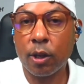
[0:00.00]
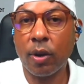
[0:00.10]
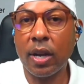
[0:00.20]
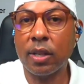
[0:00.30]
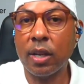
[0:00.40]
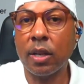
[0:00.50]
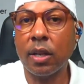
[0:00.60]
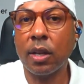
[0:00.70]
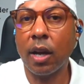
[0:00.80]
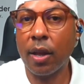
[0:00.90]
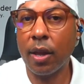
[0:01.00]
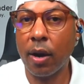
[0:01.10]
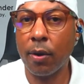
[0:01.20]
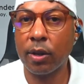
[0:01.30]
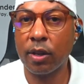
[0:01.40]
transcended into other
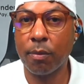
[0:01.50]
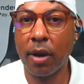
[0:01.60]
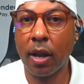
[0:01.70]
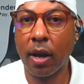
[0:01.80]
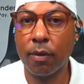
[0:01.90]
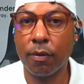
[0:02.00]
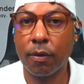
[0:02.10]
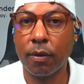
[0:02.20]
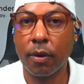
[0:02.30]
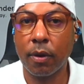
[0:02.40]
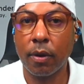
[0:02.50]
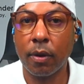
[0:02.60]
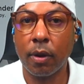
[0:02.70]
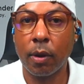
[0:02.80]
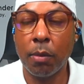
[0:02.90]
areas of my life.
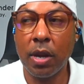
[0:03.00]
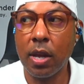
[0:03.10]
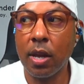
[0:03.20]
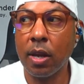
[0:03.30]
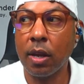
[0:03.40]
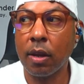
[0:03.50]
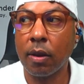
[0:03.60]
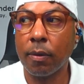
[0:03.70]
Meaning,